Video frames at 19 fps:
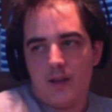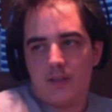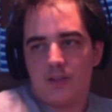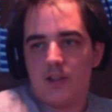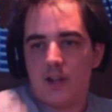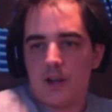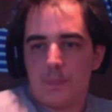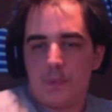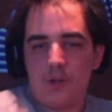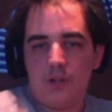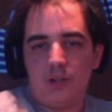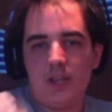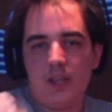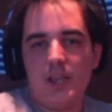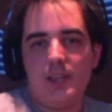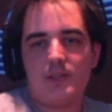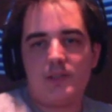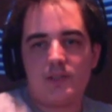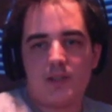They're
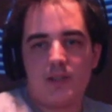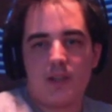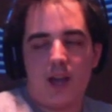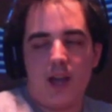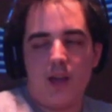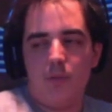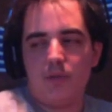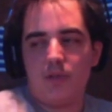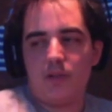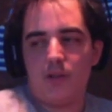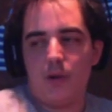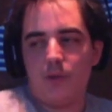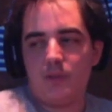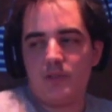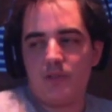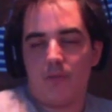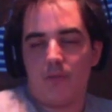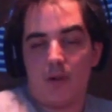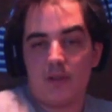policed. I would go
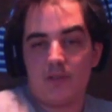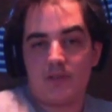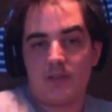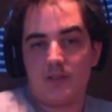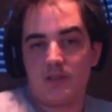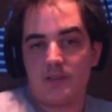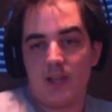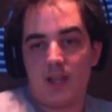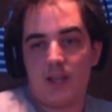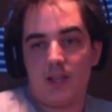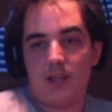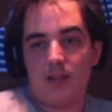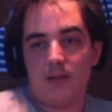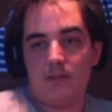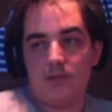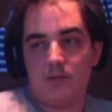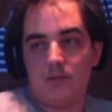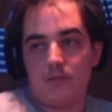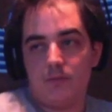as far as to
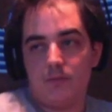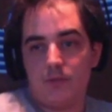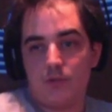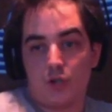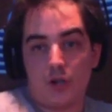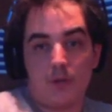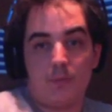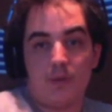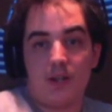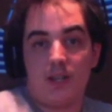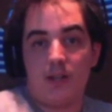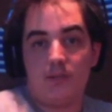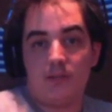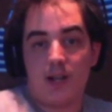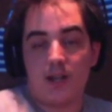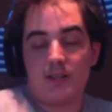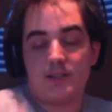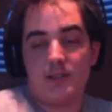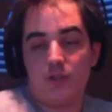say Germany,
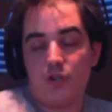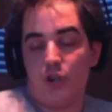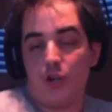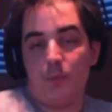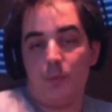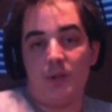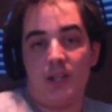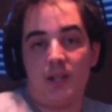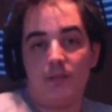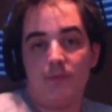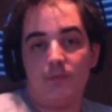Nazi Germany.